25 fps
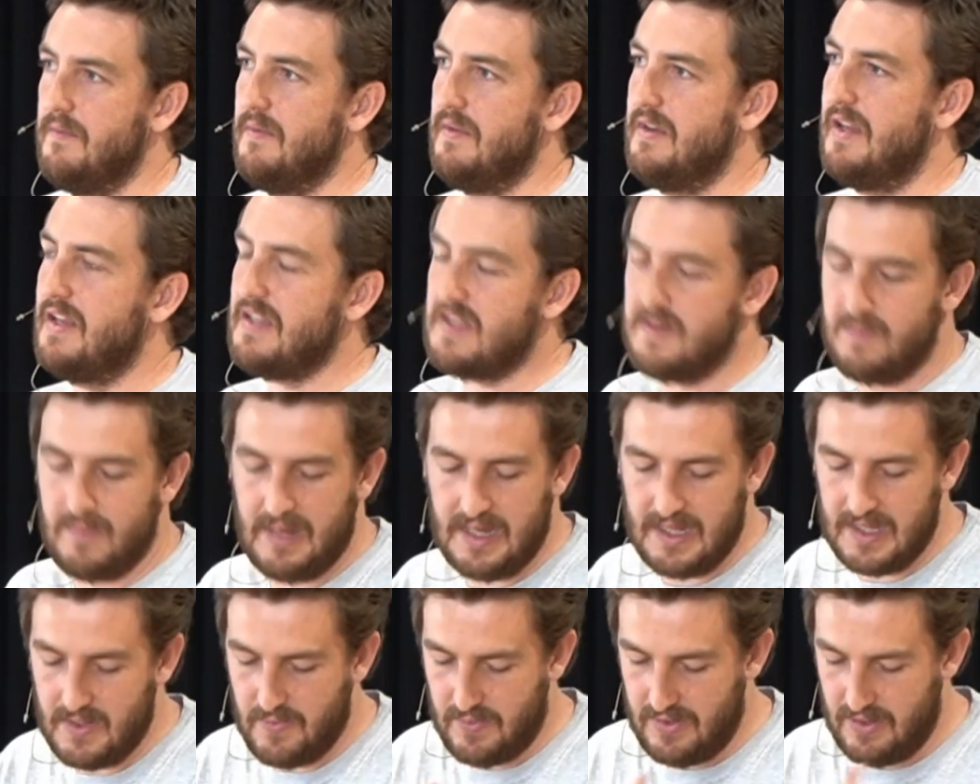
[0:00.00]
It doesn't
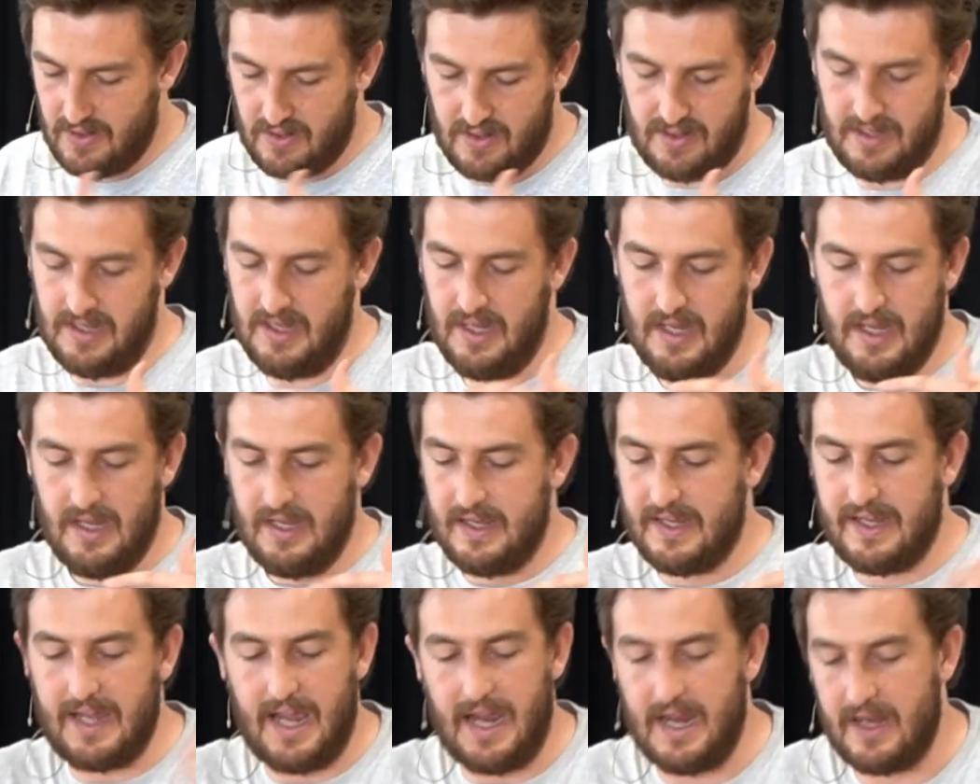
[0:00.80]
mean that we're not going to
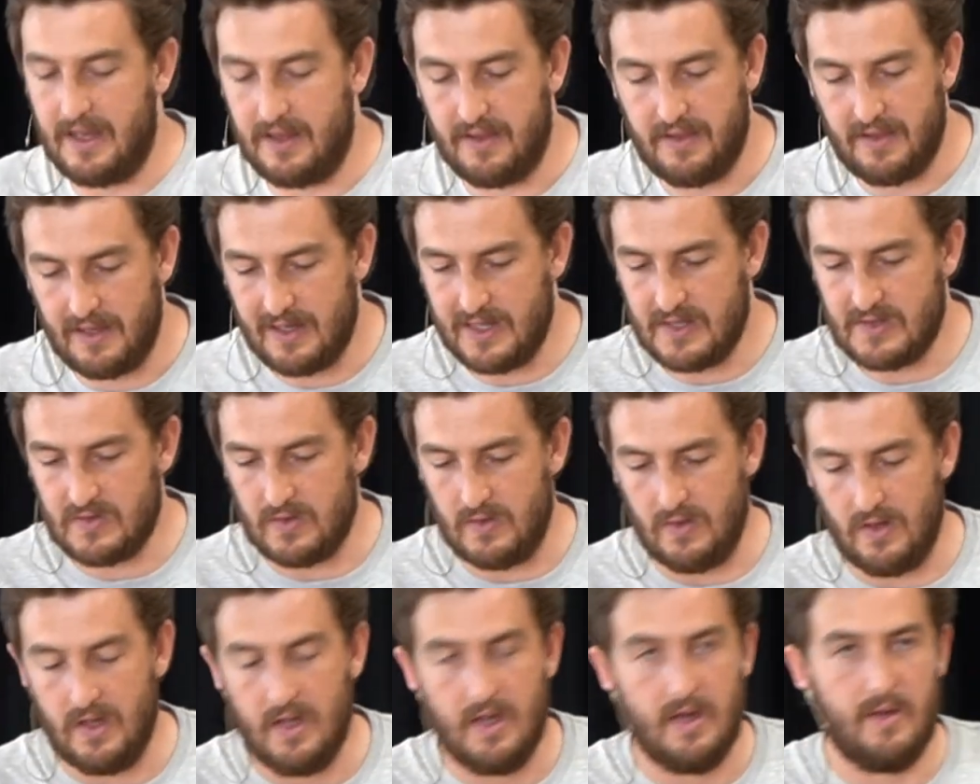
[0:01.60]
gain things
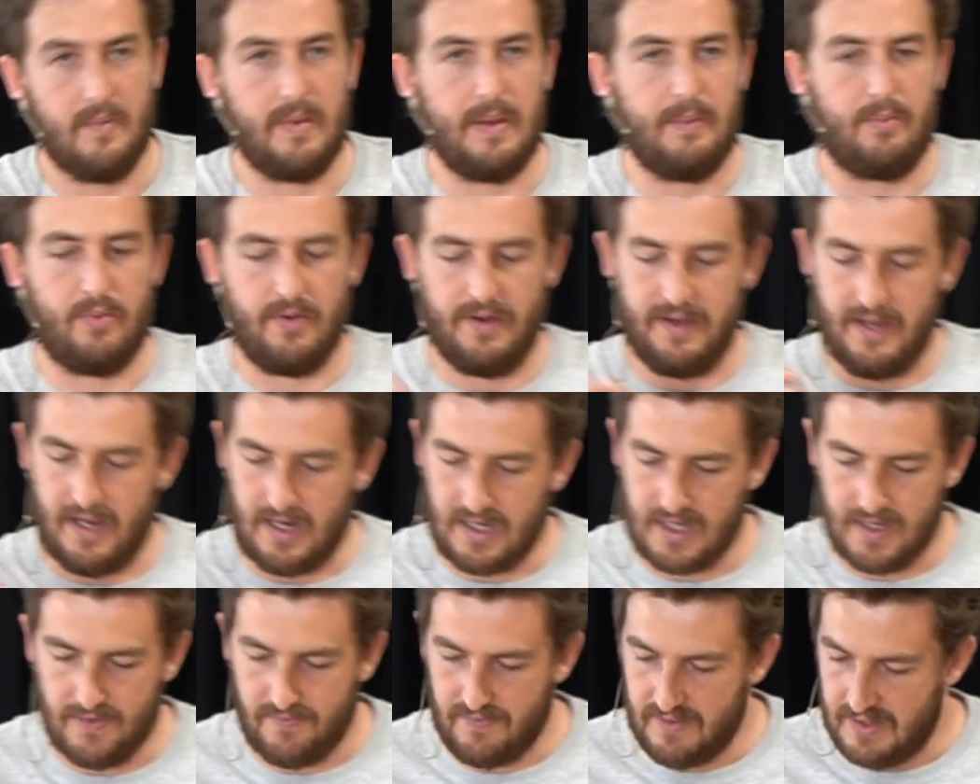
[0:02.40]
or be
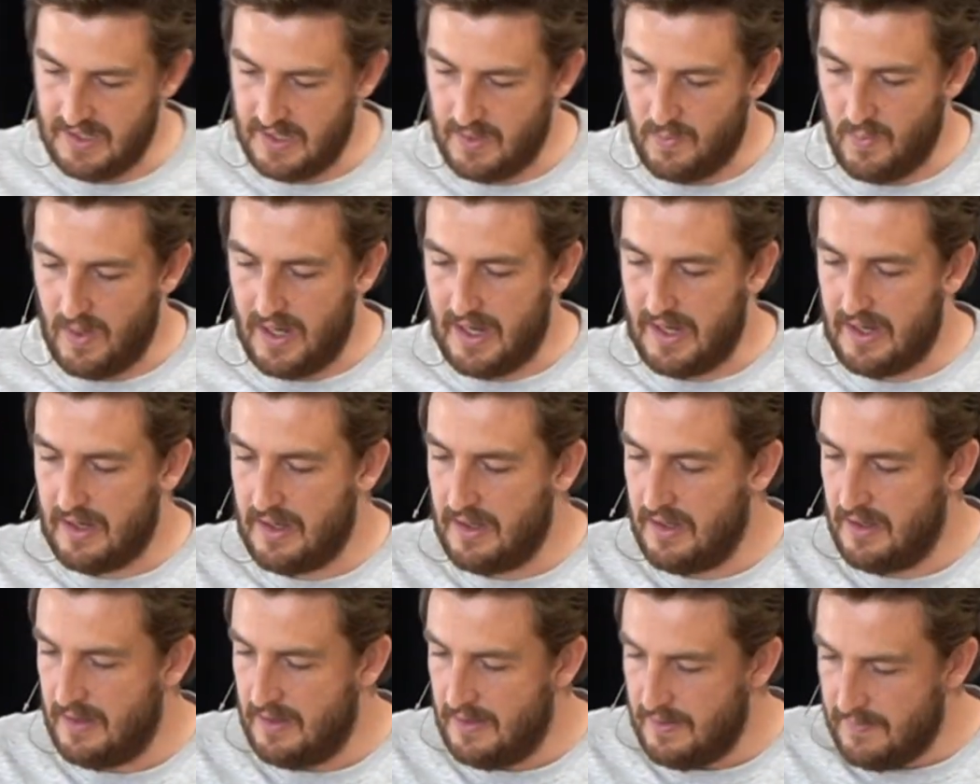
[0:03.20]
productive in any way.
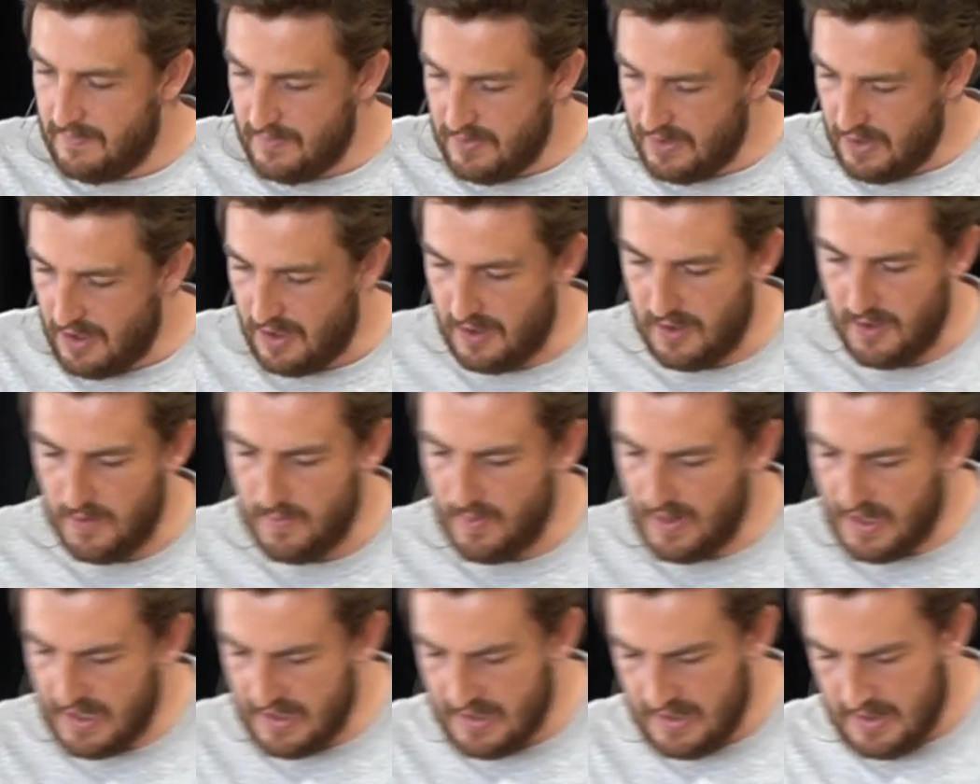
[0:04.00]
No,
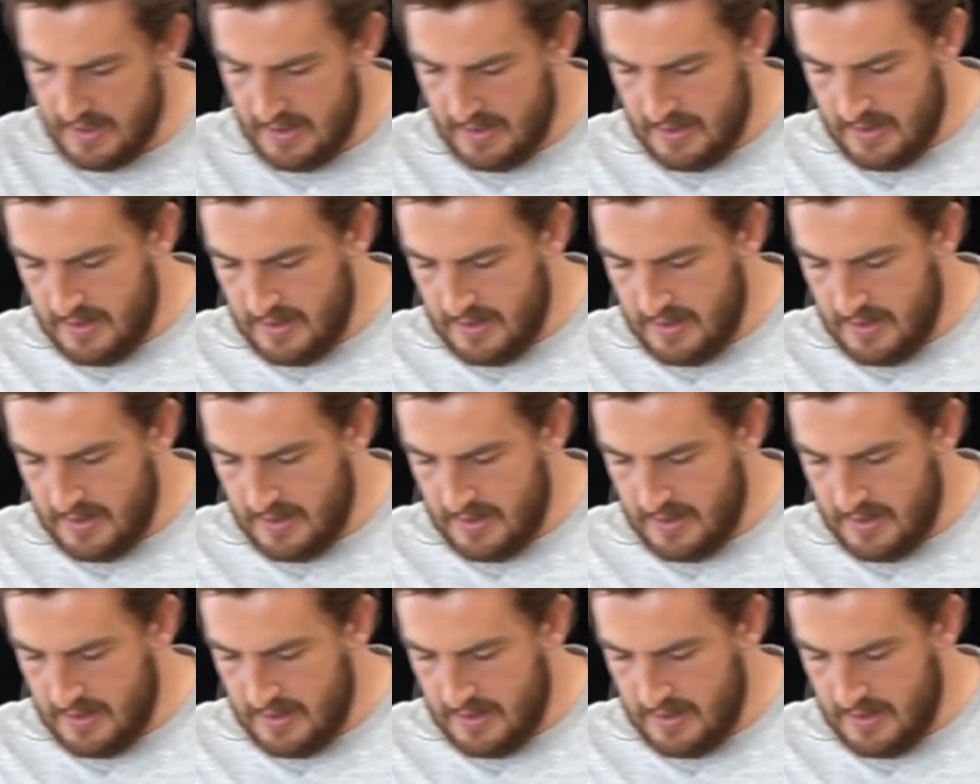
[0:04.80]
but